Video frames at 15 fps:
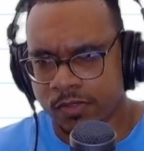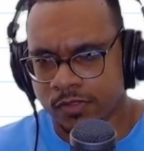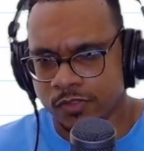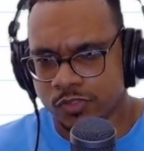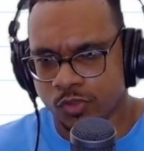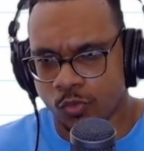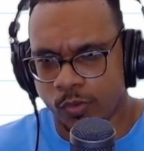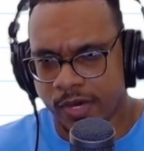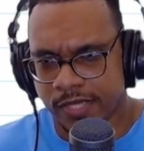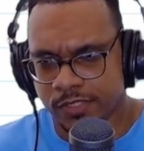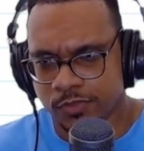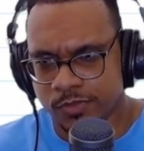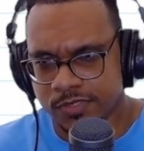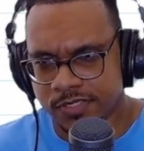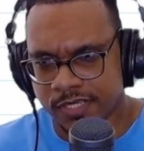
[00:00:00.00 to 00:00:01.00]
So
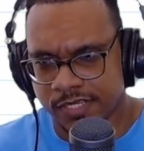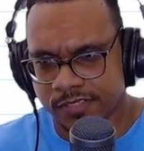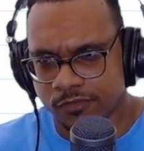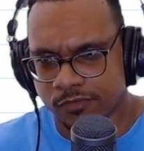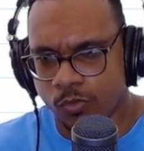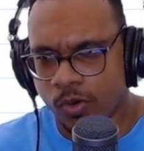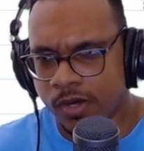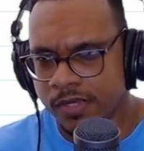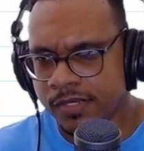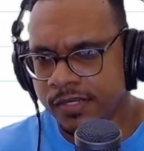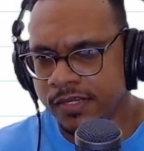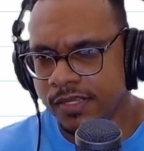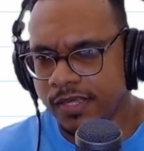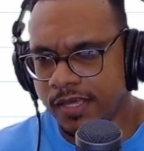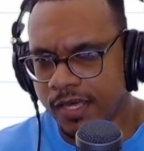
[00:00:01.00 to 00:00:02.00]
y2 is -1
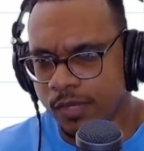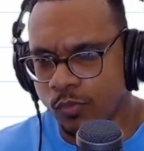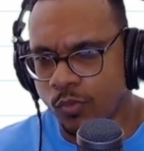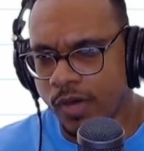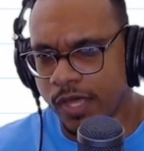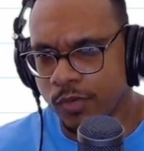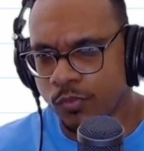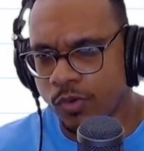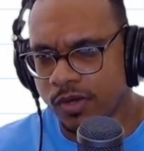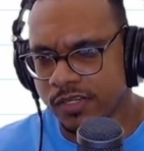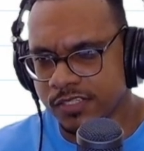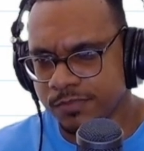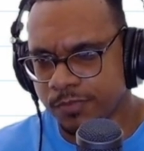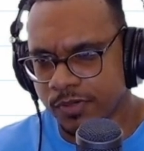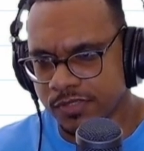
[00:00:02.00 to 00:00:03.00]
and y1
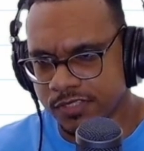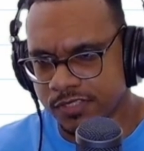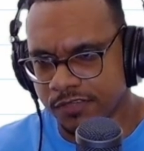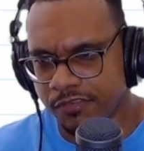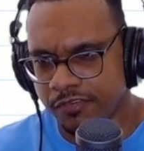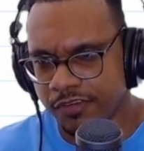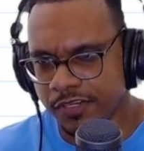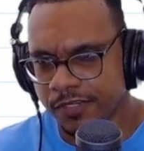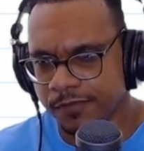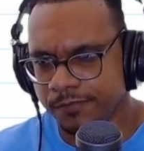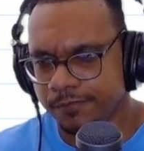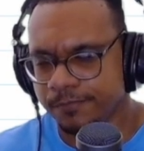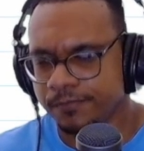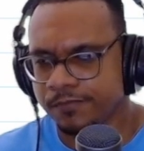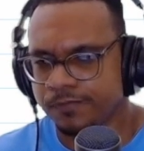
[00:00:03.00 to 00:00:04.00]
is +3.
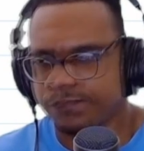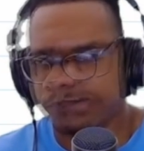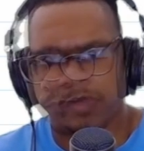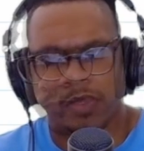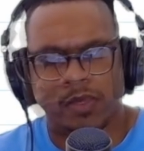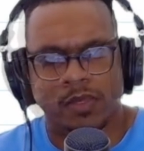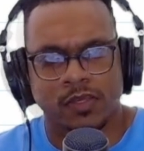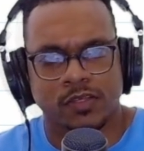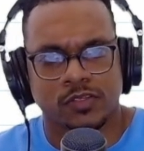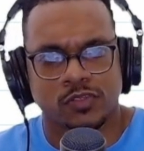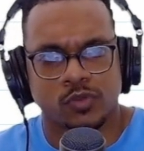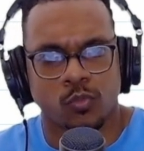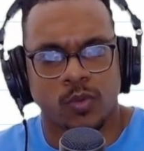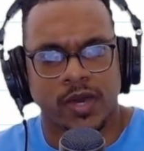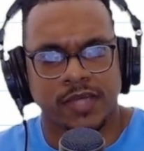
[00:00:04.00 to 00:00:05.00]
So
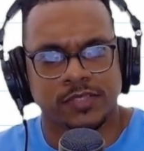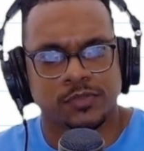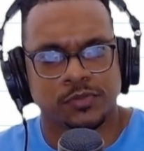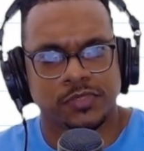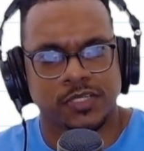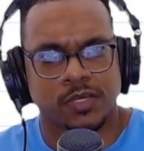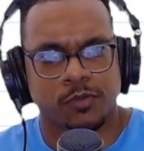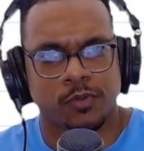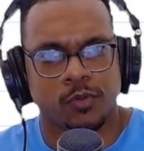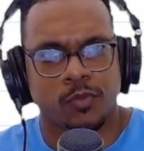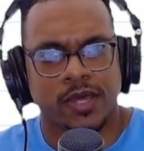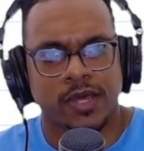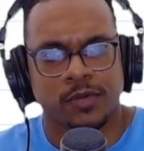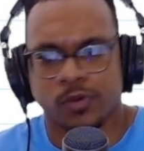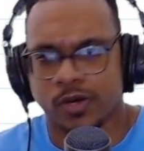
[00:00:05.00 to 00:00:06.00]
y2 take away
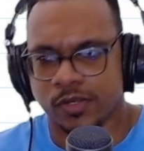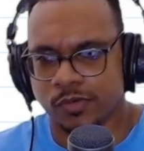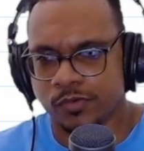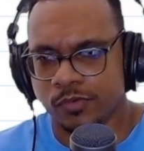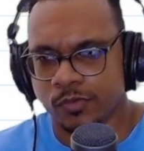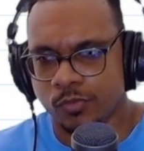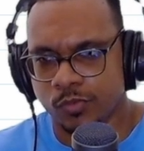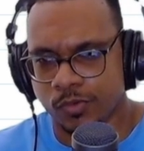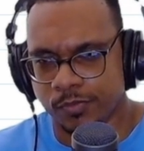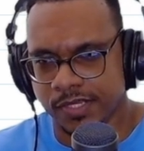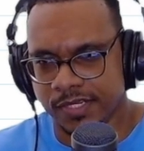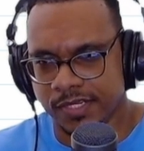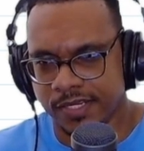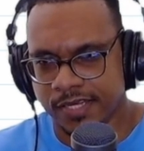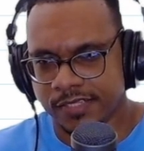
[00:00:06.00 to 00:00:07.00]
y1 would be
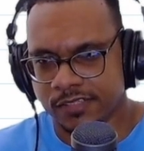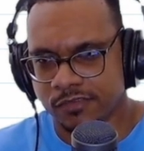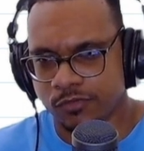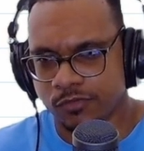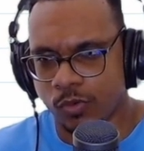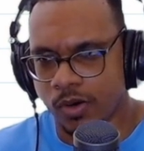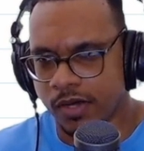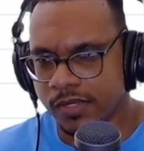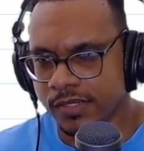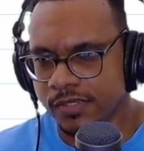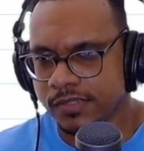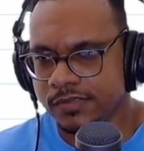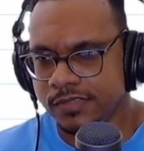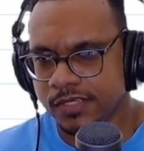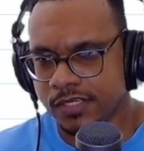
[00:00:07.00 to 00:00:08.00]
-1
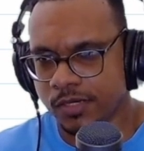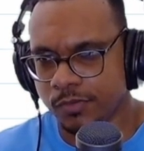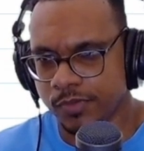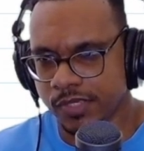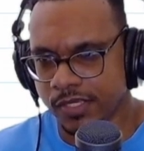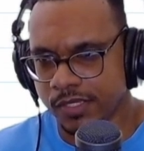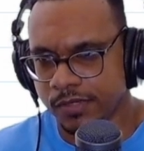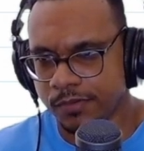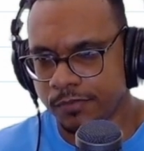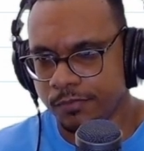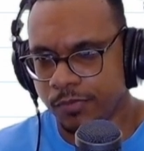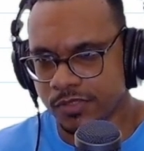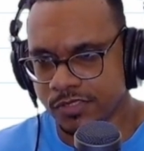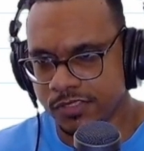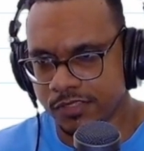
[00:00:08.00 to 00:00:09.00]
take away
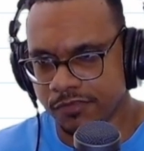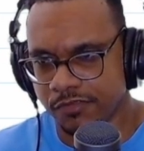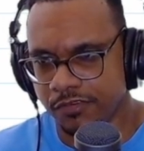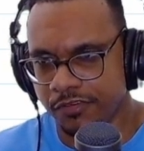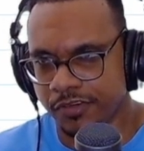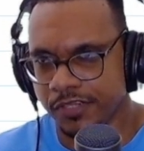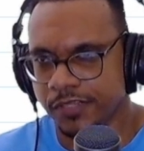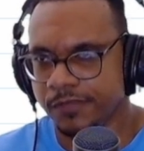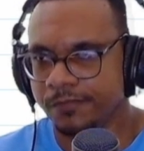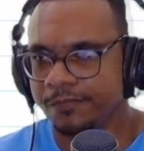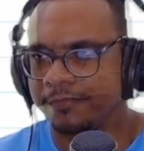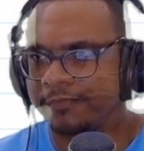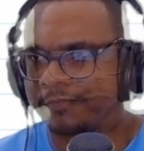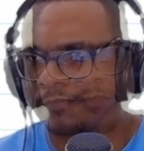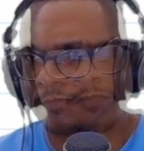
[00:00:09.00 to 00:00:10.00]
+3.
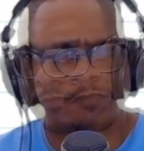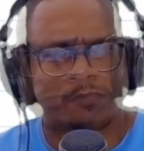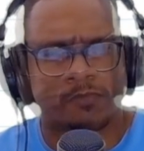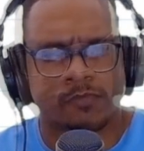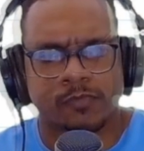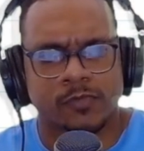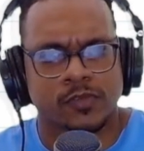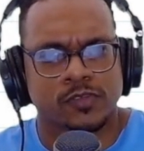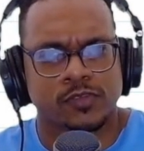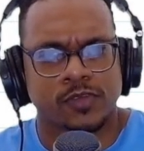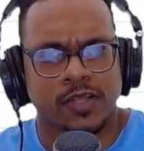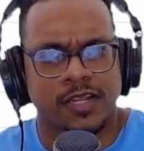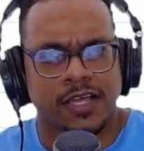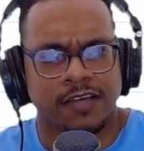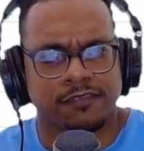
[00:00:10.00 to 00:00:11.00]
So
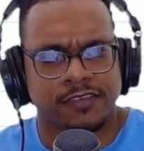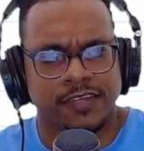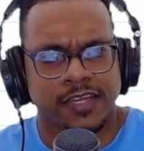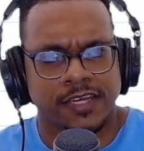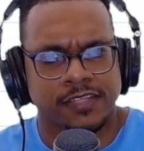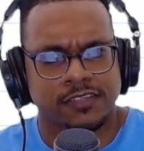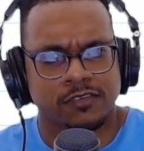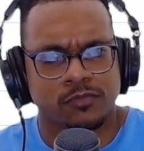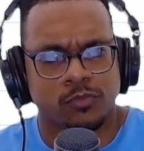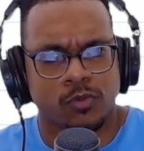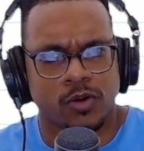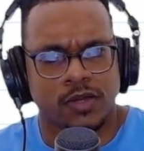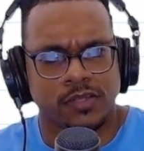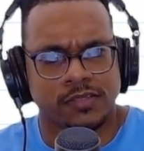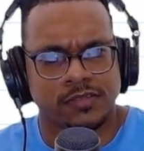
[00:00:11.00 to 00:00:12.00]
I'll have
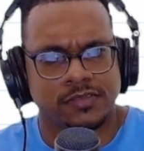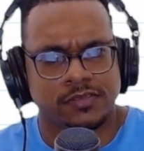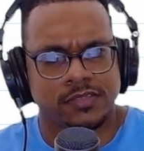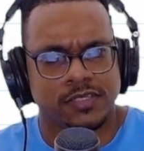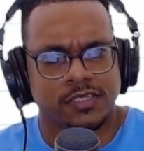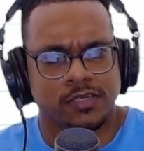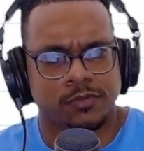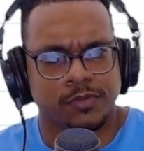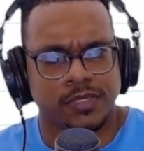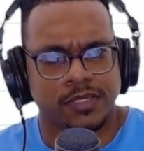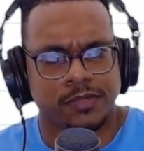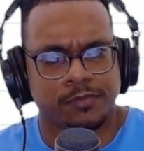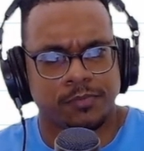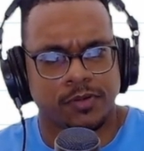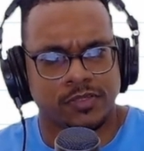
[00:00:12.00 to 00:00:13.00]
-1 take away
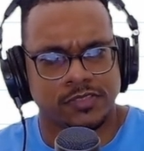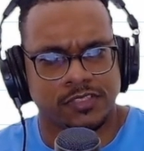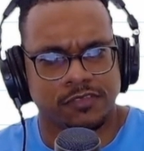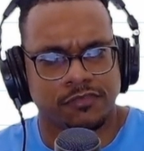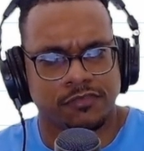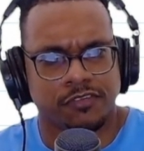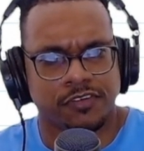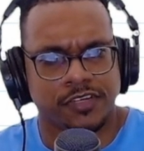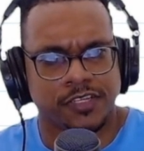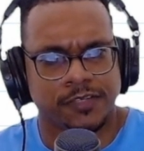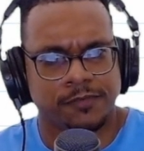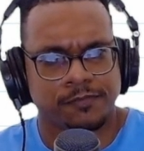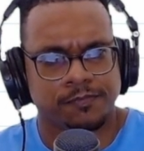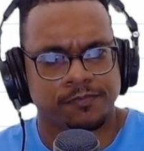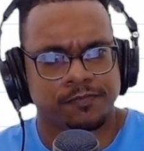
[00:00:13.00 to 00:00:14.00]
+3
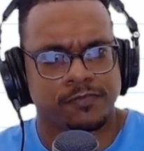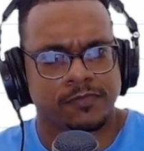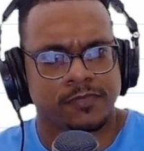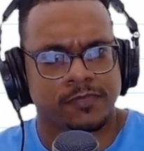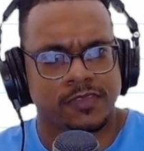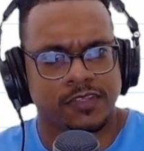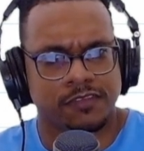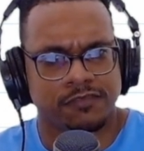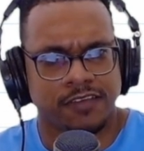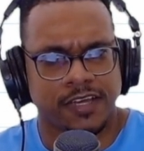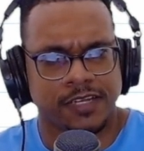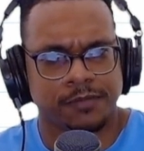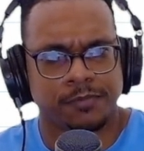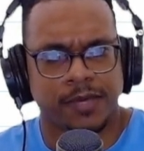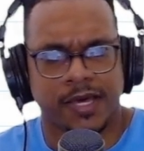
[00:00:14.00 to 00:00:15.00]

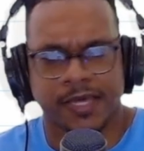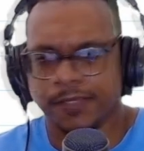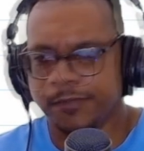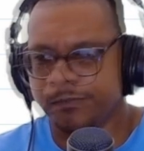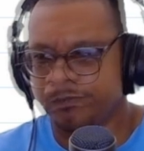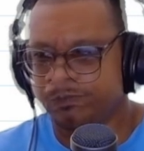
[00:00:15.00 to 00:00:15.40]
divided by